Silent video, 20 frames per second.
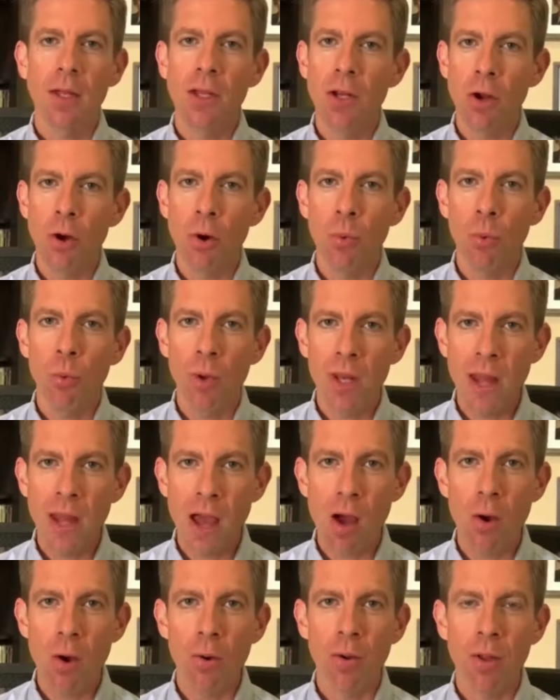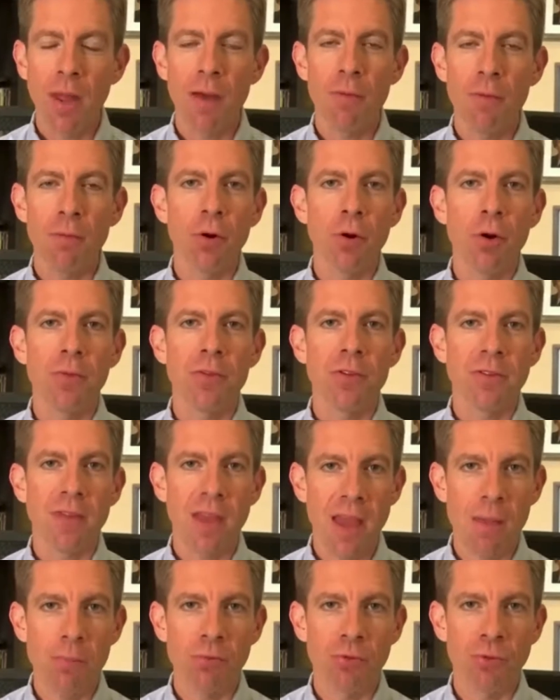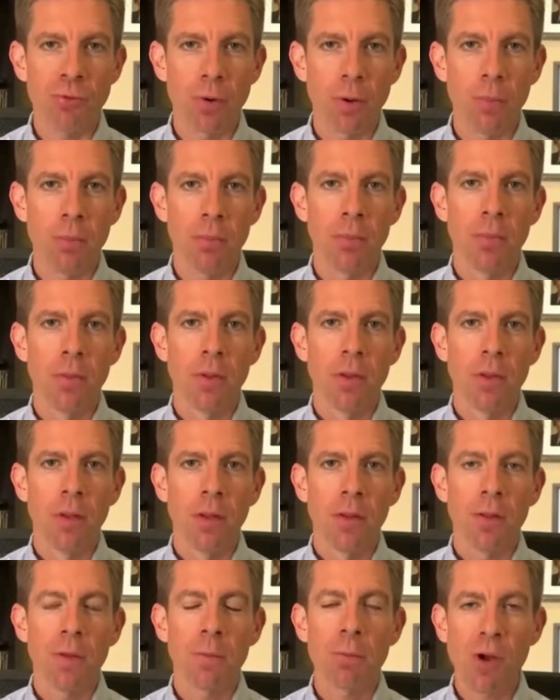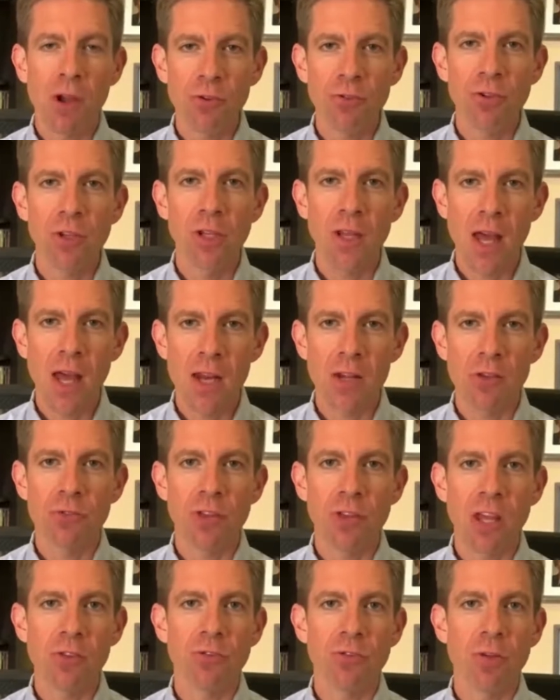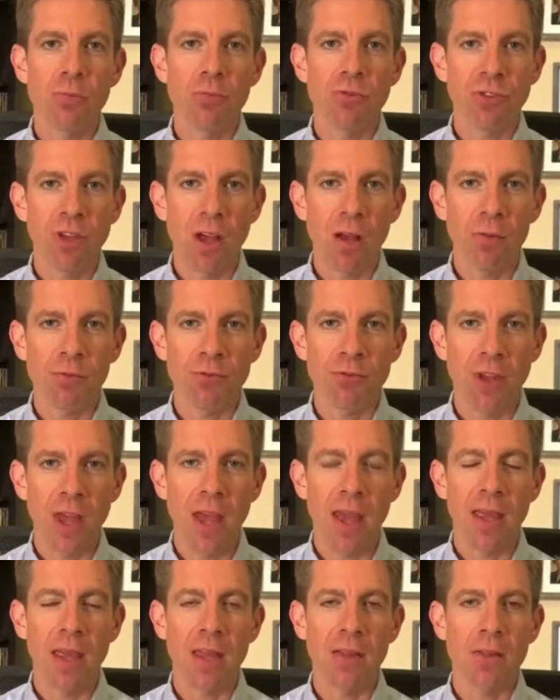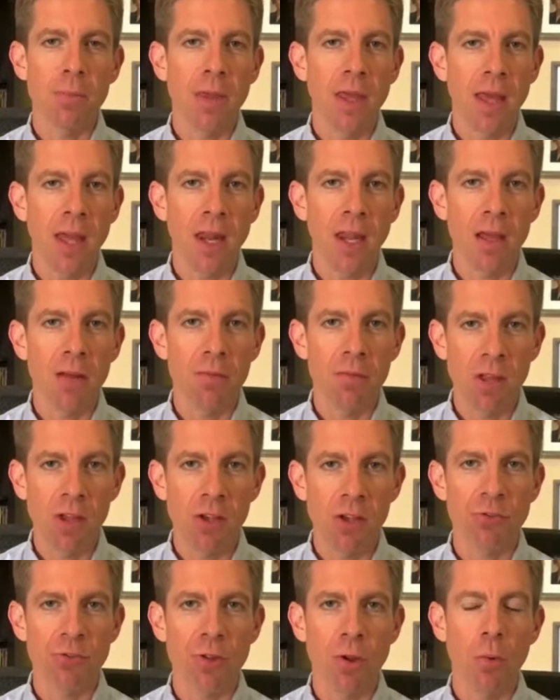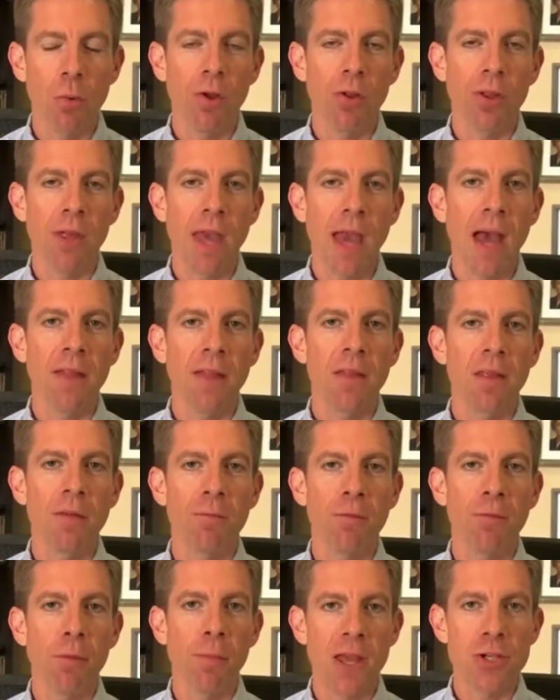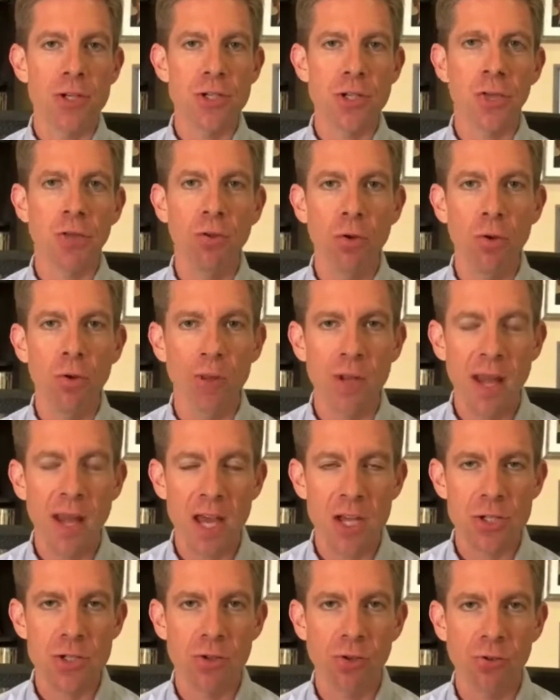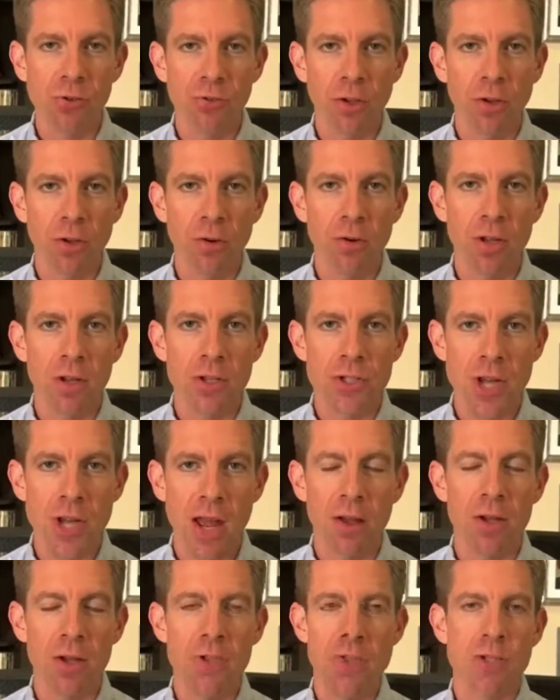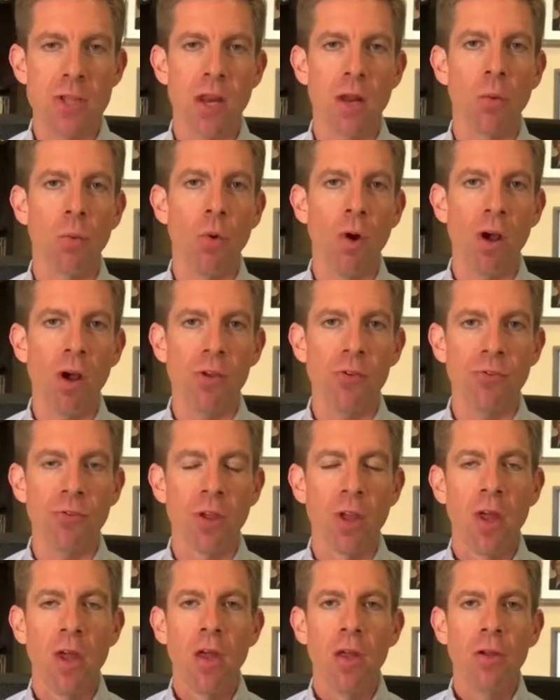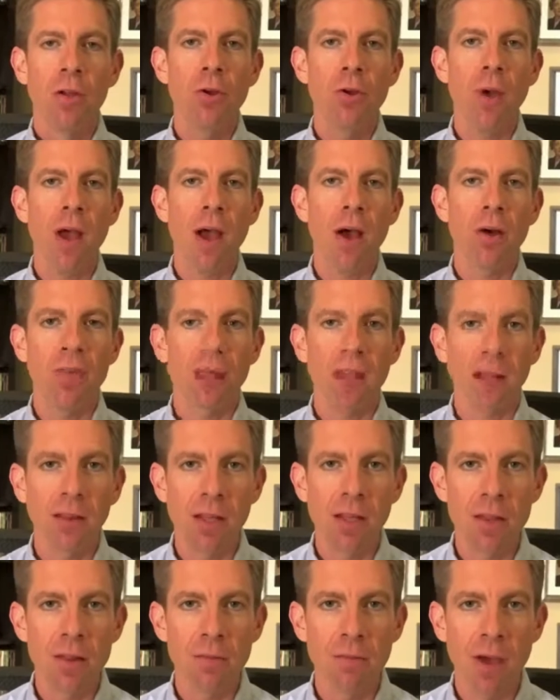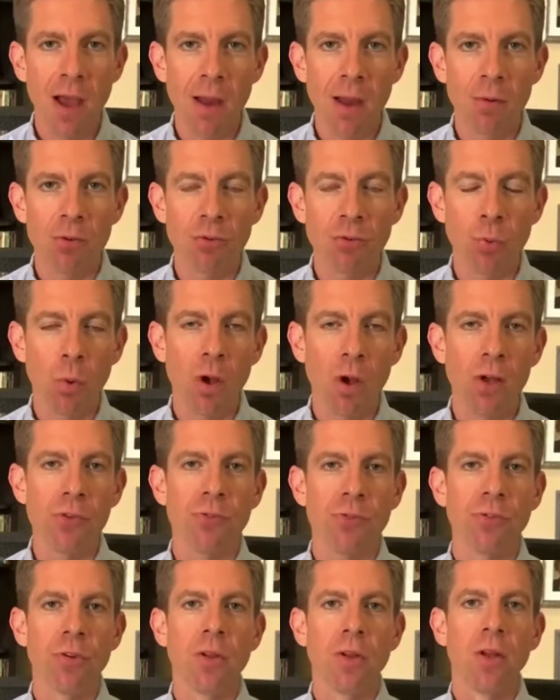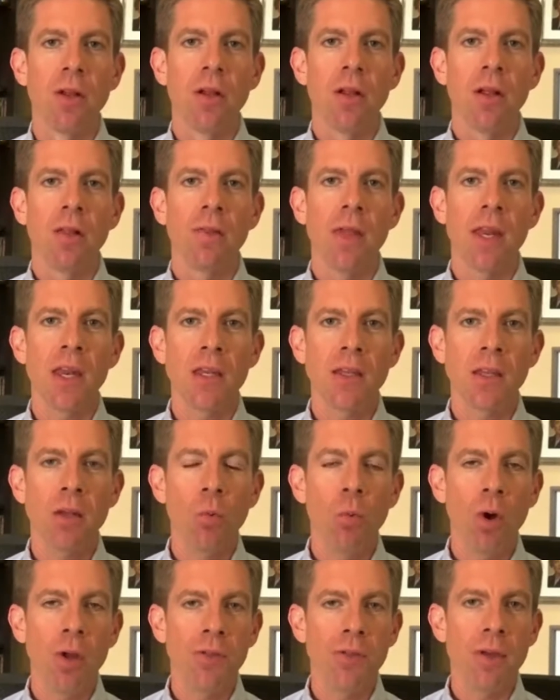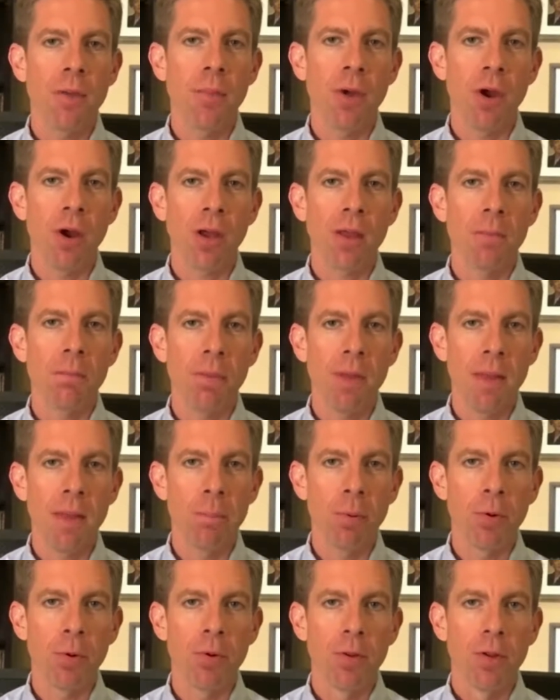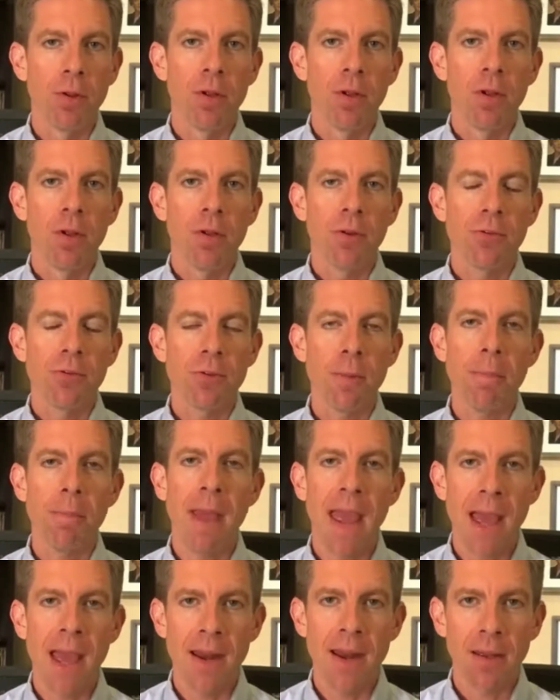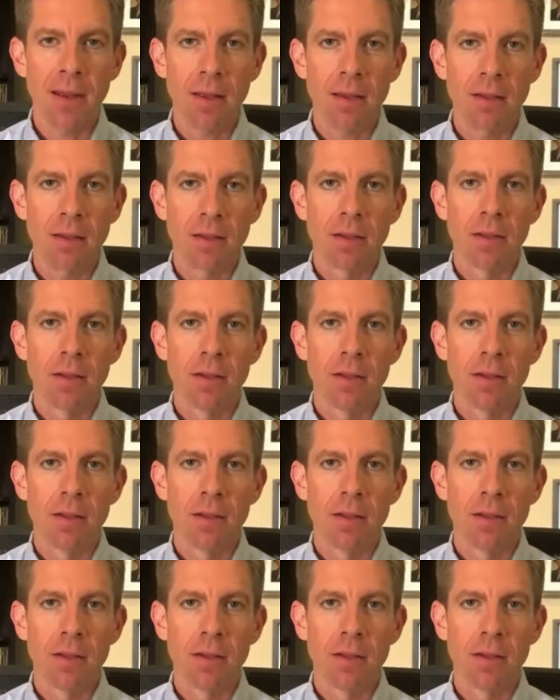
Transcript: And, you know, we now have heard the tapes from the President of the United States himself saying at the beginning of this that, well, he had the information, knew the national security challenge that it was, knew how deadly the virus was, that he didn't want the American people to panic.